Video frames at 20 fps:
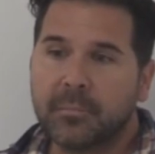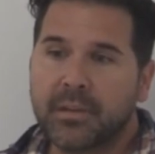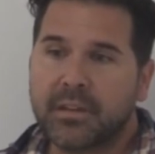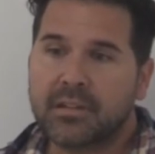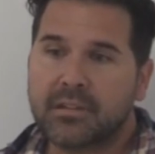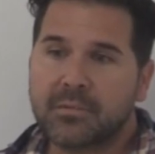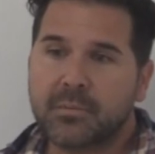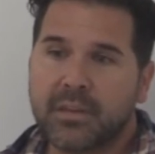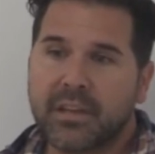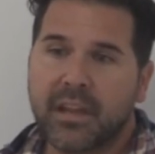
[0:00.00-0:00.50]

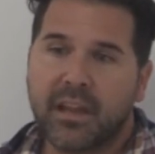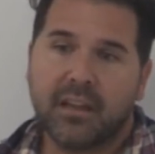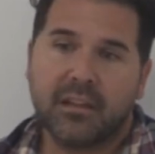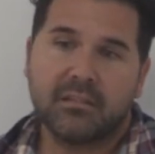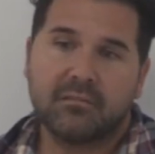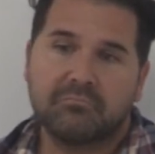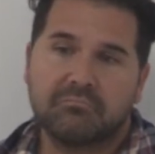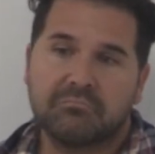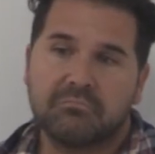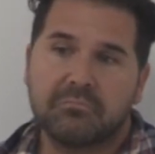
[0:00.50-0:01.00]
because we
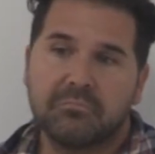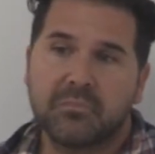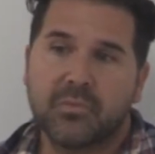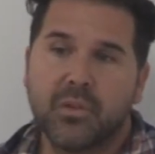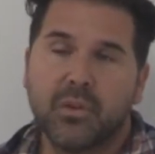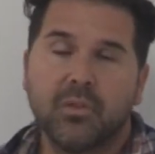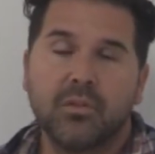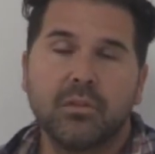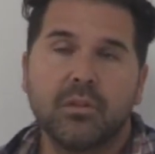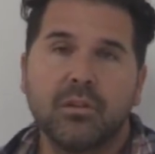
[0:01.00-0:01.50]
can't
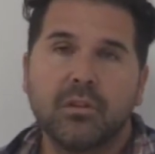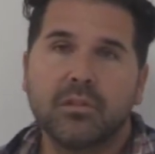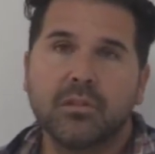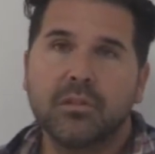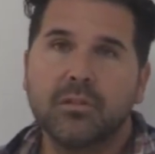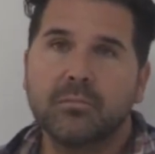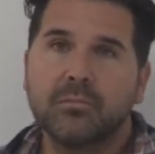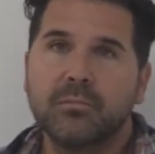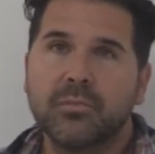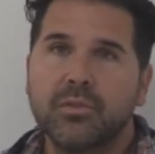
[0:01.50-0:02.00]
no
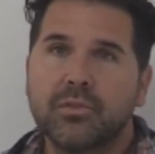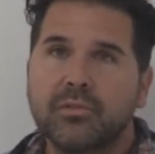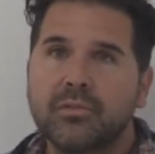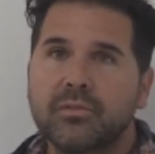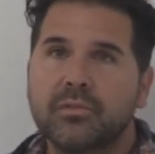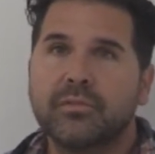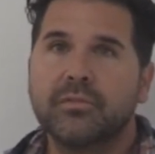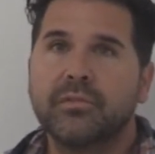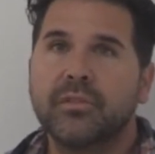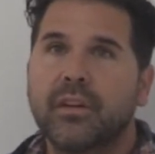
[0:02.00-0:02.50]
longer
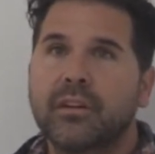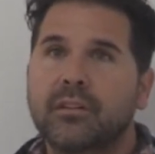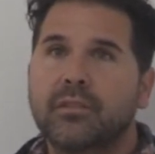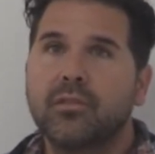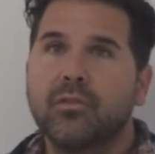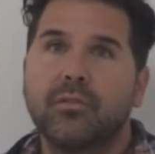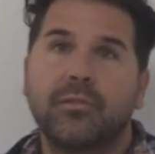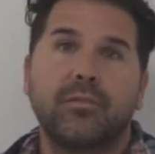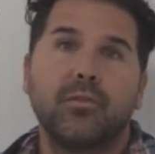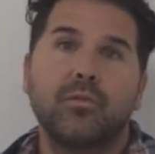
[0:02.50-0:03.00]
move and
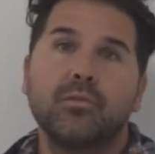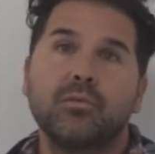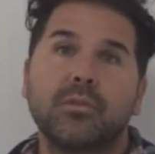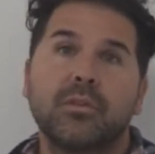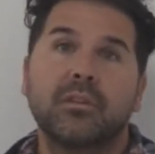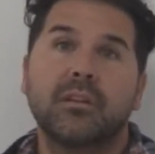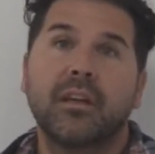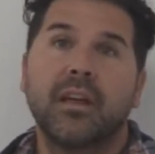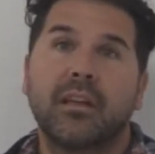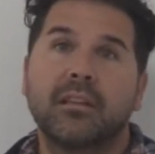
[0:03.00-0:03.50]
go
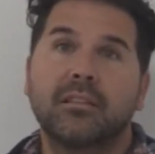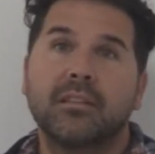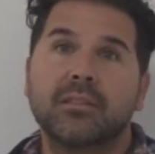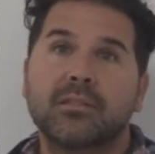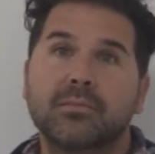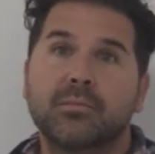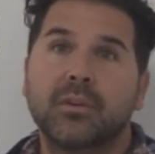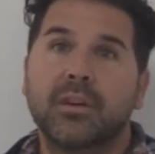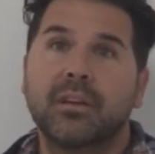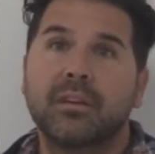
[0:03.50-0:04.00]
forward at
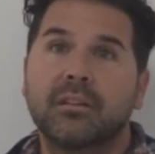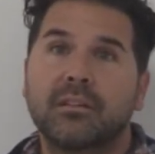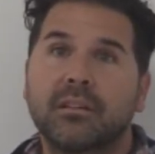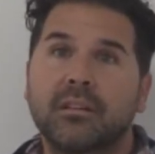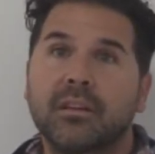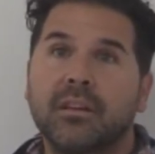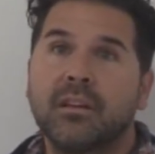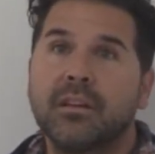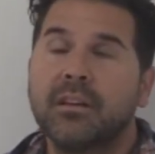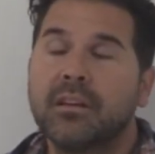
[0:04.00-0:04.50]
this rate.
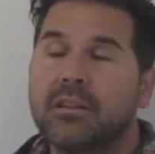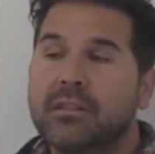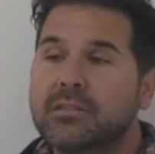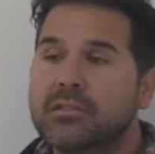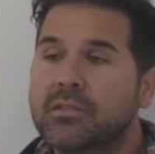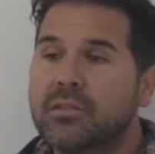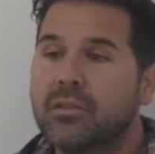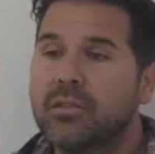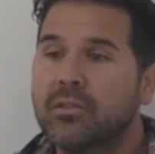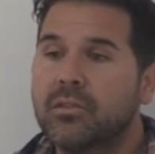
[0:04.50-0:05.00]

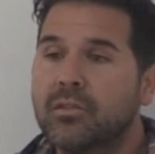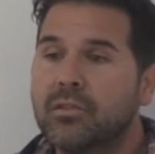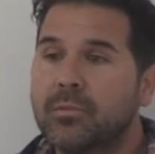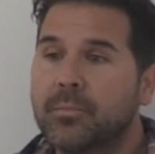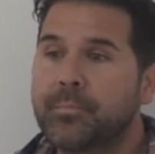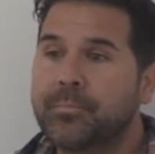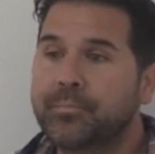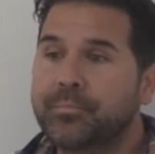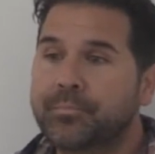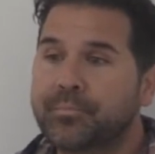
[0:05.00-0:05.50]

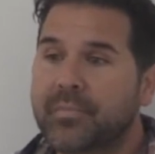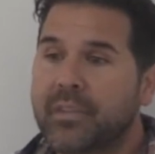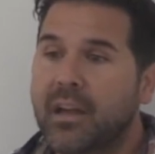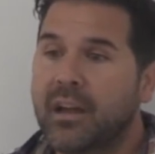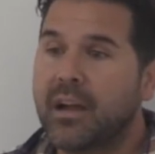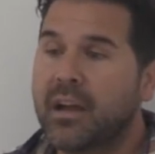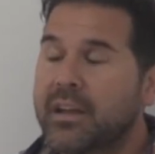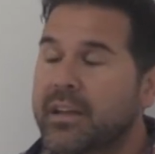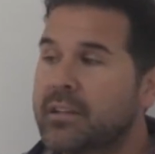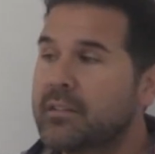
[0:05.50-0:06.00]
So
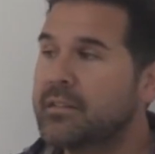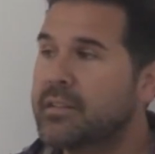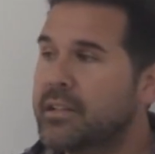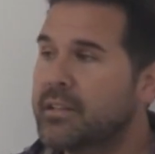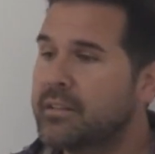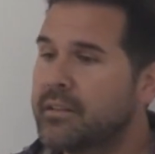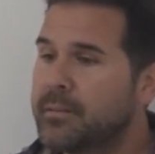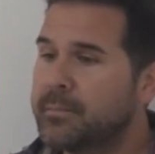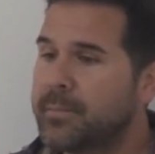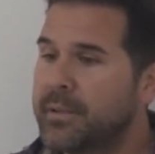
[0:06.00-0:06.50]
I
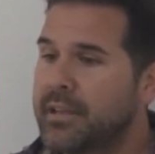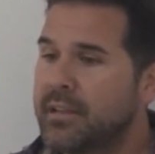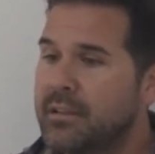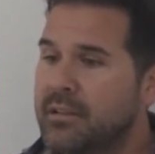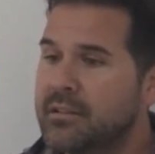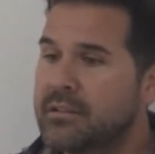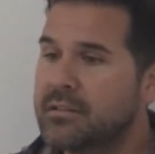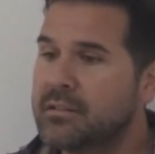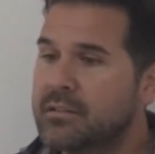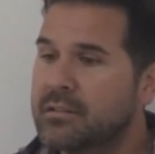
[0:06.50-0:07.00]
did the
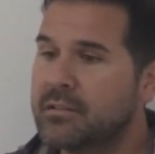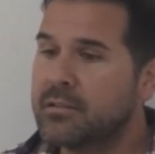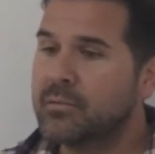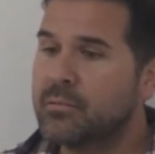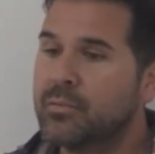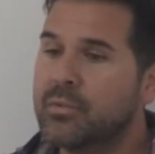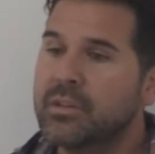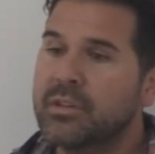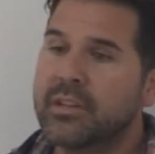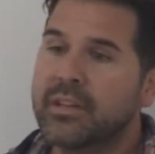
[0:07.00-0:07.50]
piece to
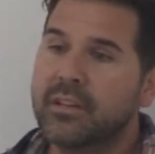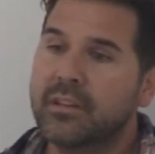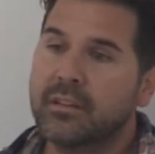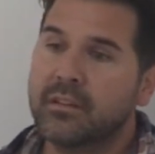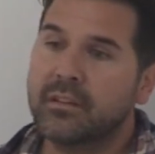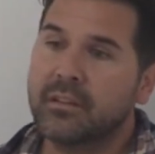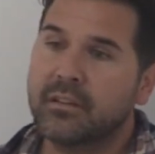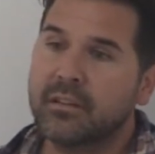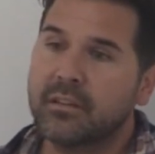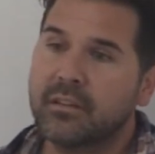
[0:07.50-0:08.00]

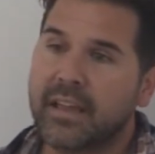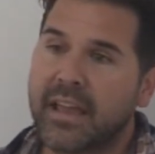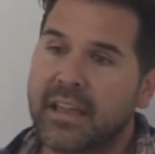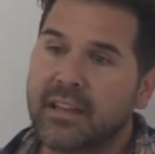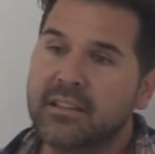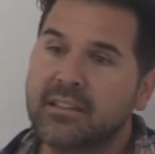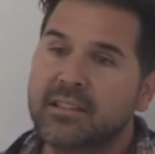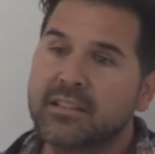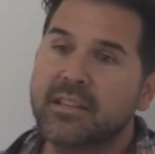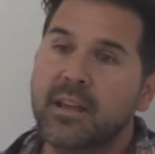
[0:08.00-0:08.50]
really
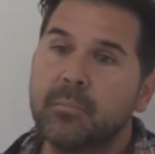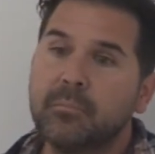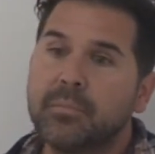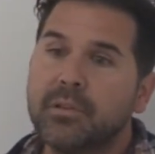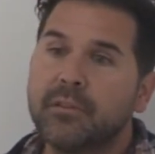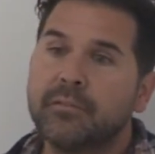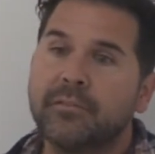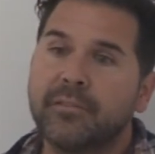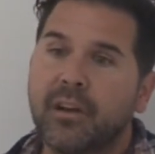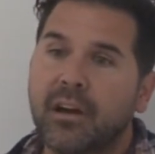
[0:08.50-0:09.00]

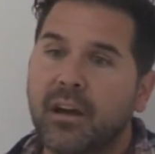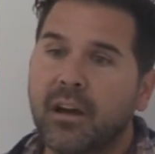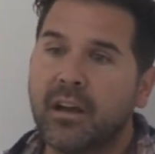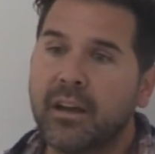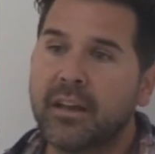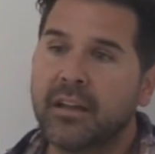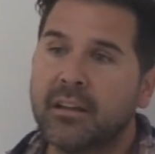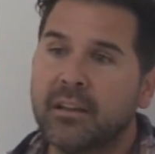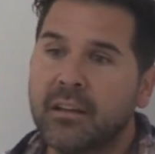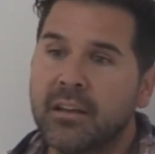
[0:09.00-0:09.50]

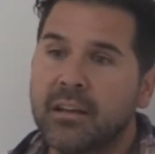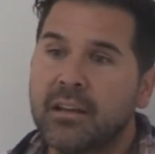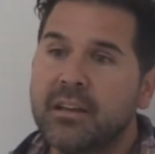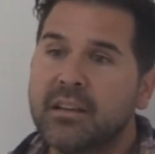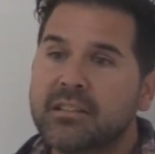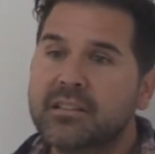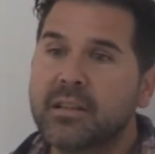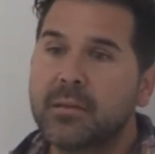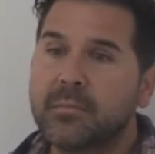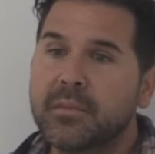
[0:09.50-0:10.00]
exemplify
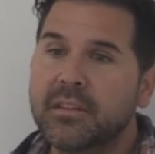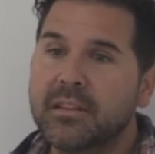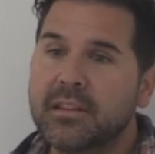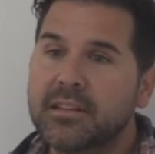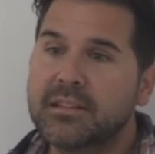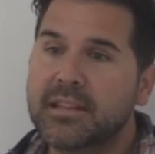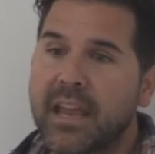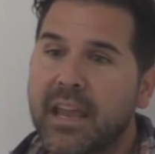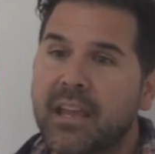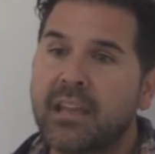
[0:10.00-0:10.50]
some of
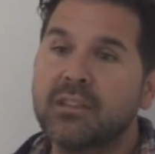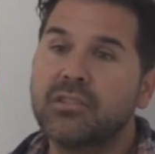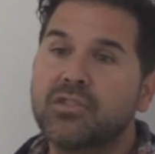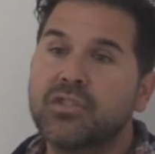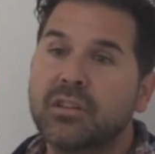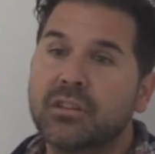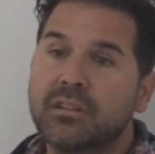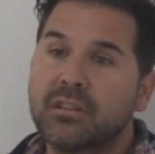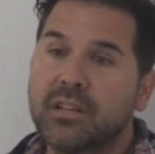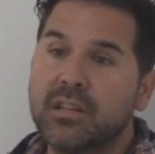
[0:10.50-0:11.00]
these
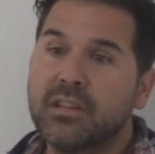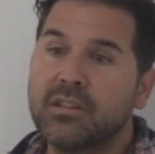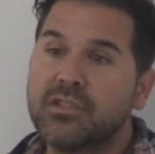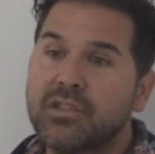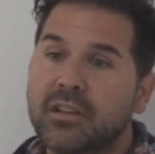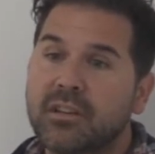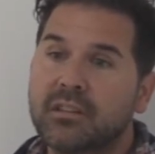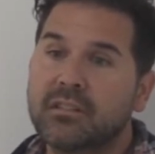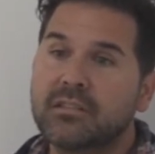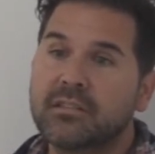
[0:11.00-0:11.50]
ancient
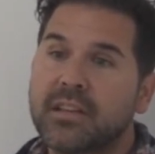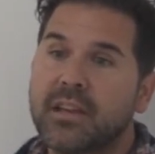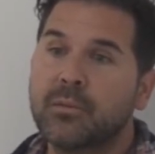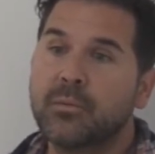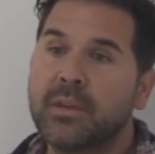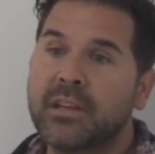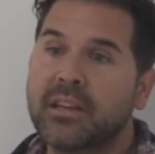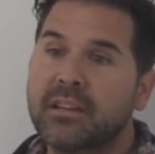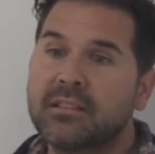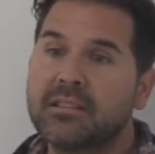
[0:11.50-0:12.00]
teachings
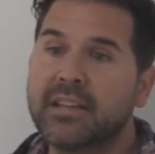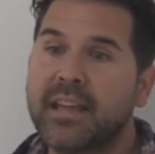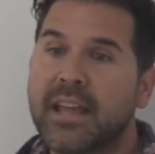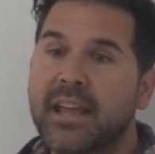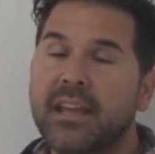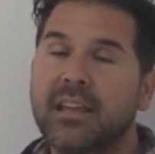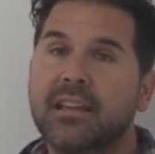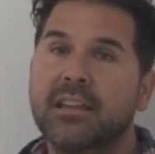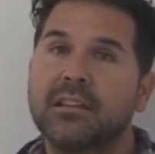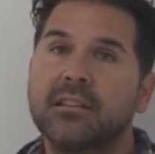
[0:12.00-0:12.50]
that we can
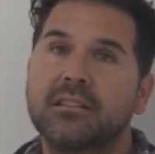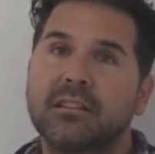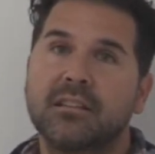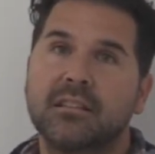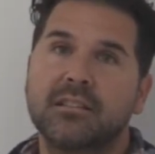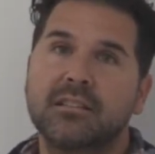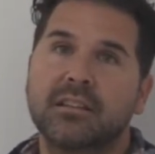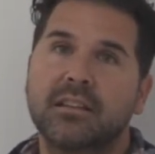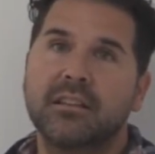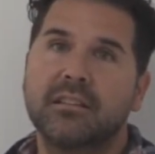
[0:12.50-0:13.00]
take into
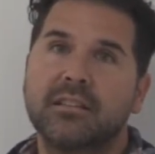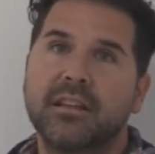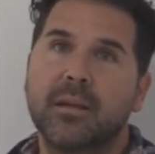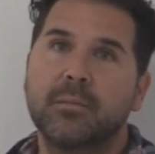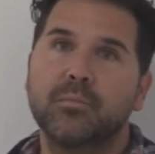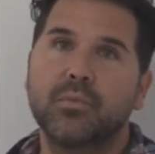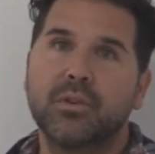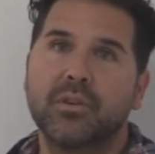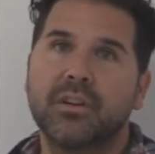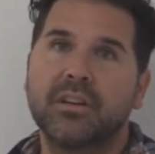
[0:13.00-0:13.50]
this
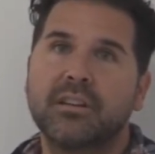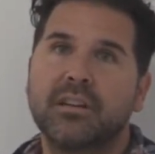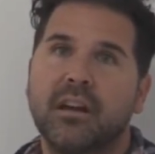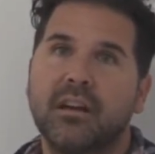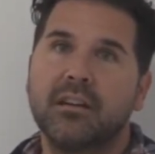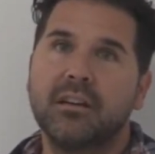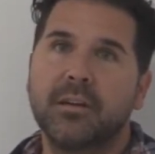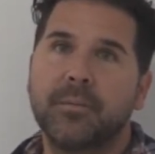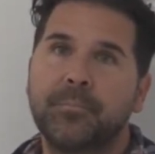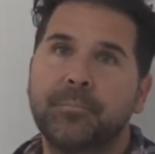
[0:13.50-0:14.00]
contemporary
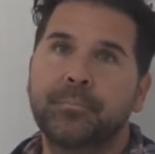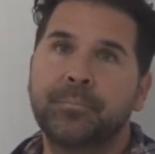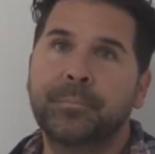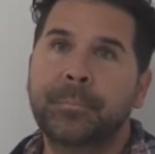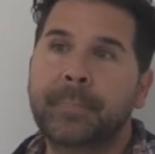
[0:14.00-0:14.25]
time.